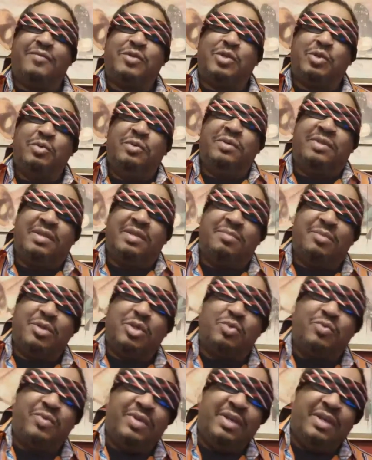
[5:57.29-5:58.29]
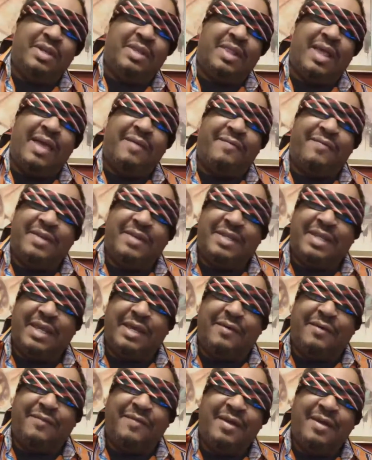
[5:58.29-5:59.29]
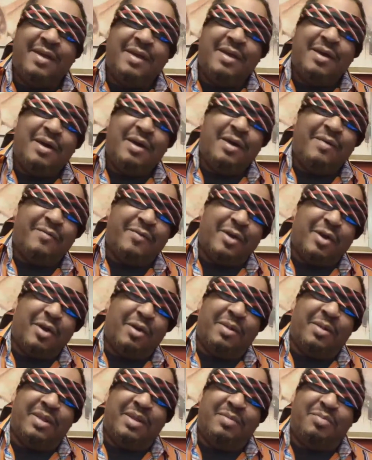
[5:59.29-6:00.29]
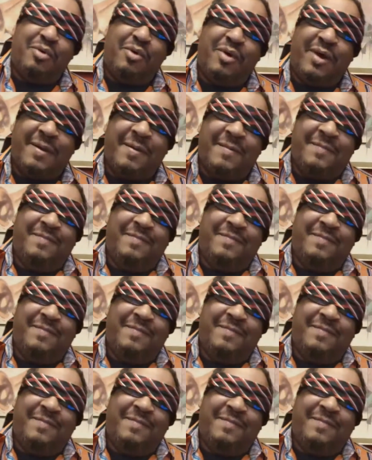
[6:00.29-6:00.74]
choosing between life and death of a girl and a boy.